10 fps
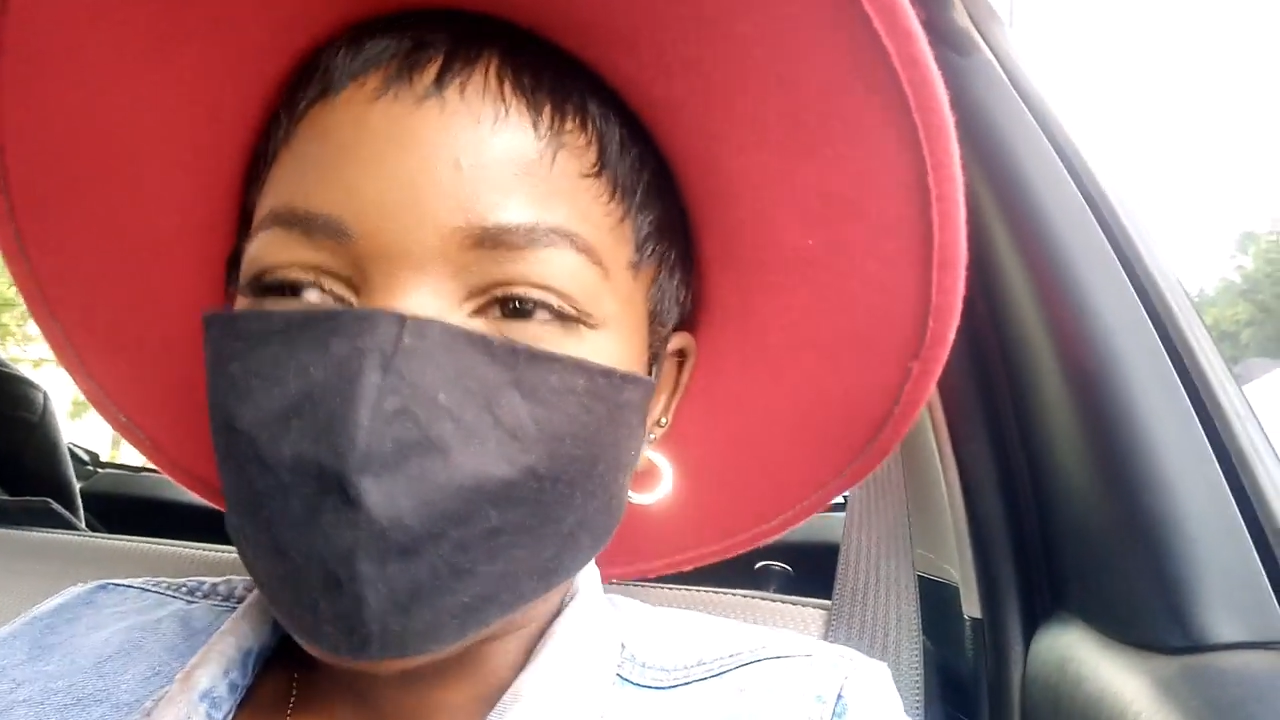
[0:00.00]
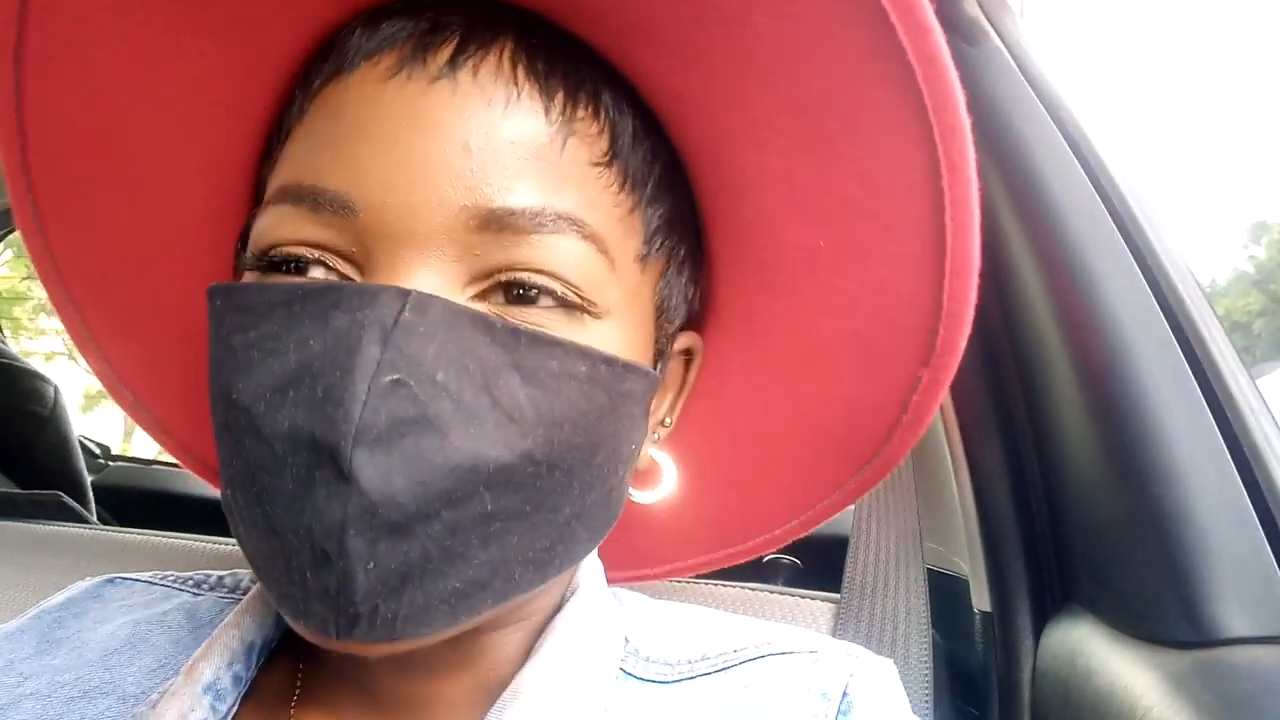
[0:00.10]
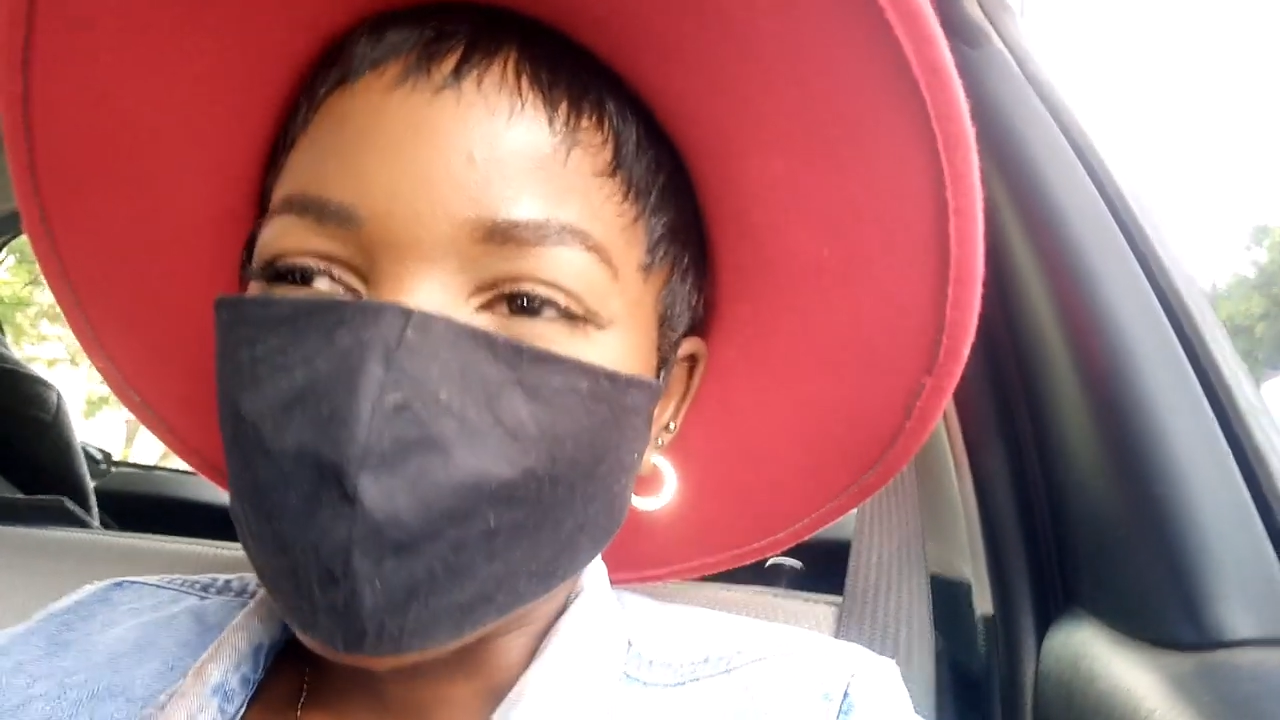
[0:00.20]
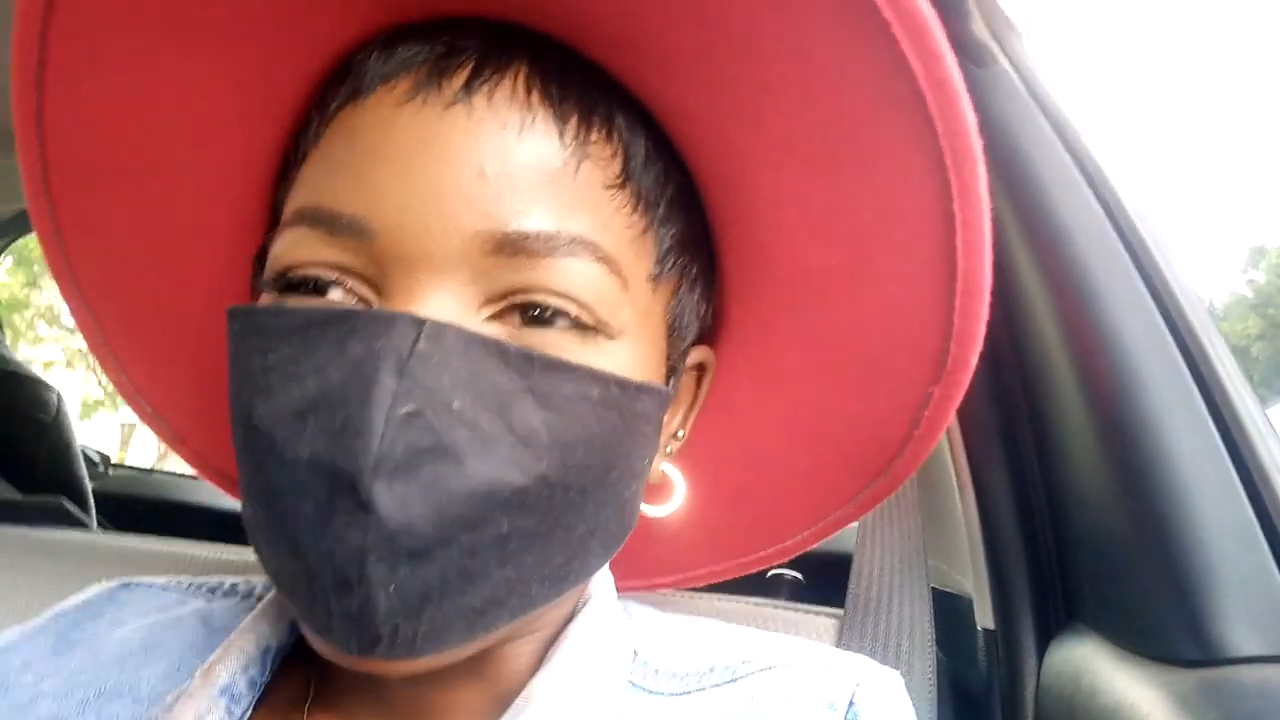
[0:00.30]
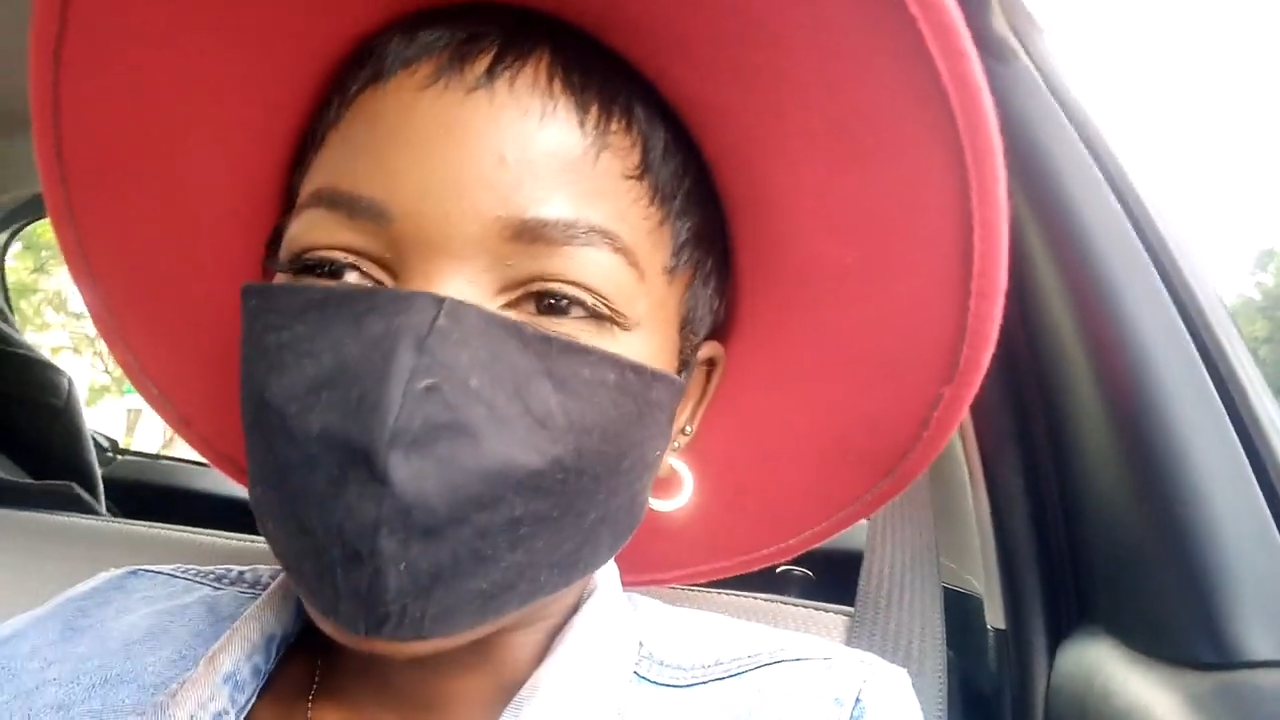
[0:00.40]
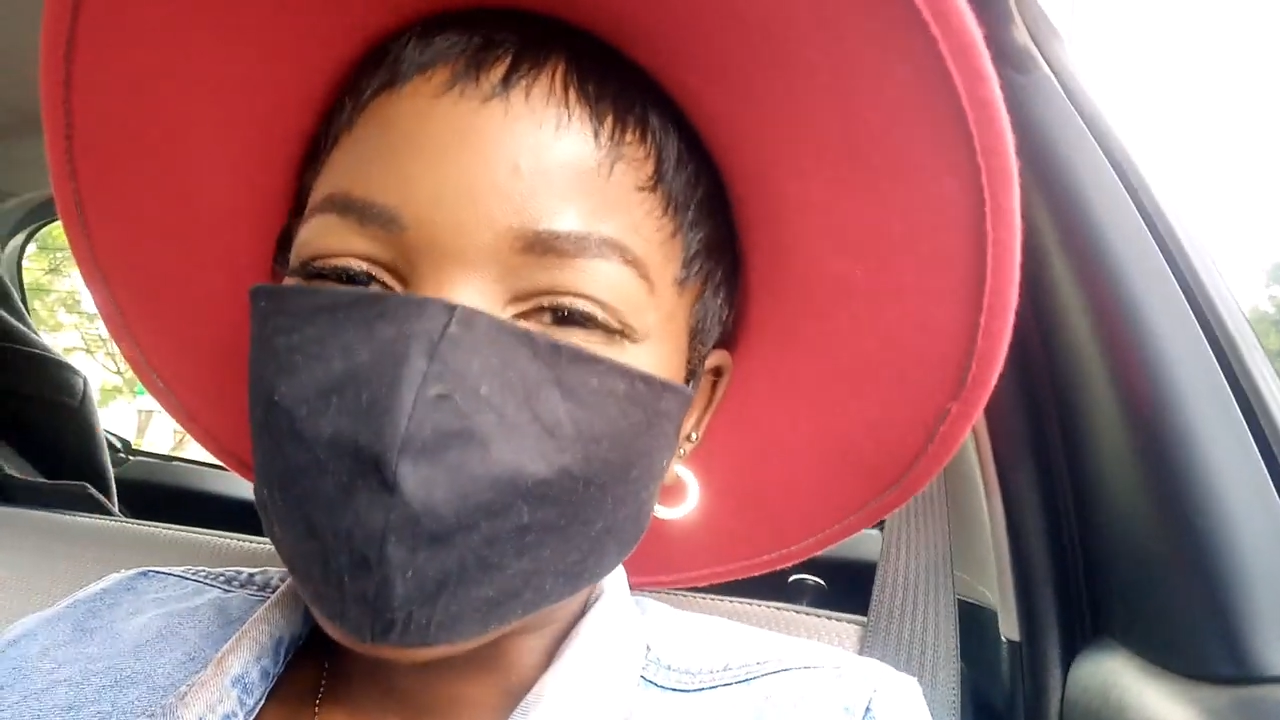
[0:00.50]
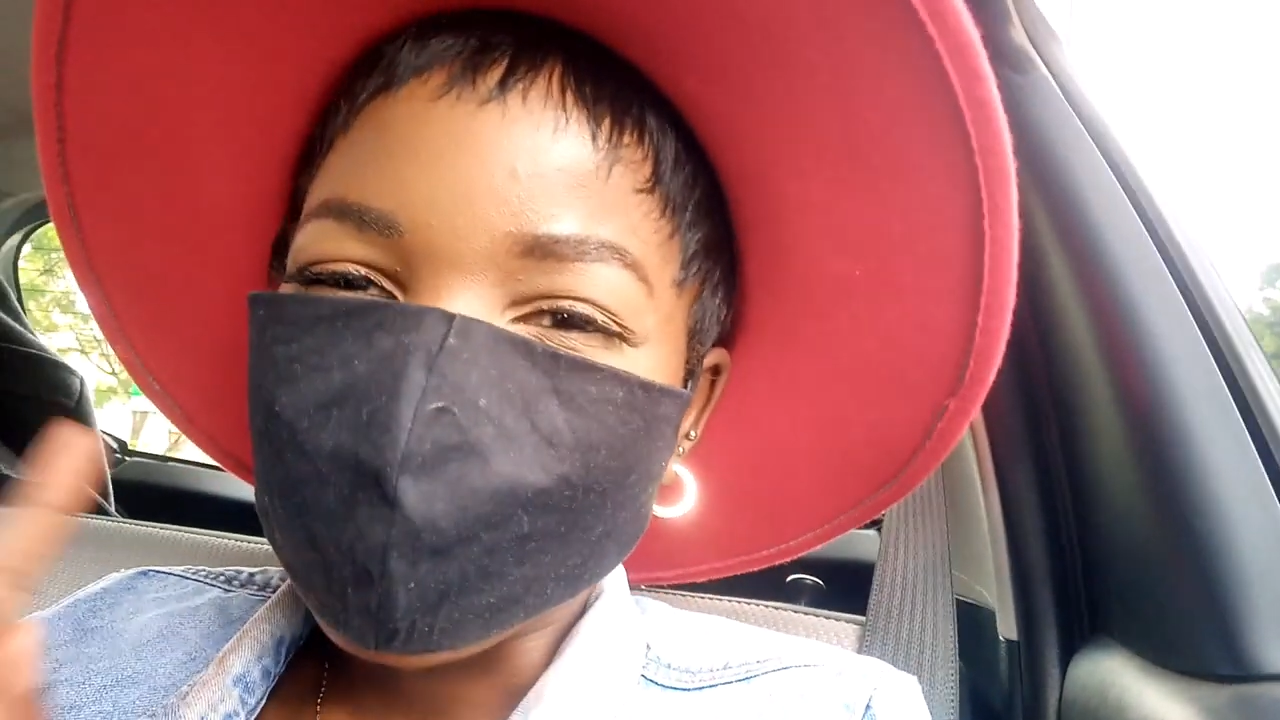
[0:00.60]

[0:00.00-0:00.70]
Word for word: since the last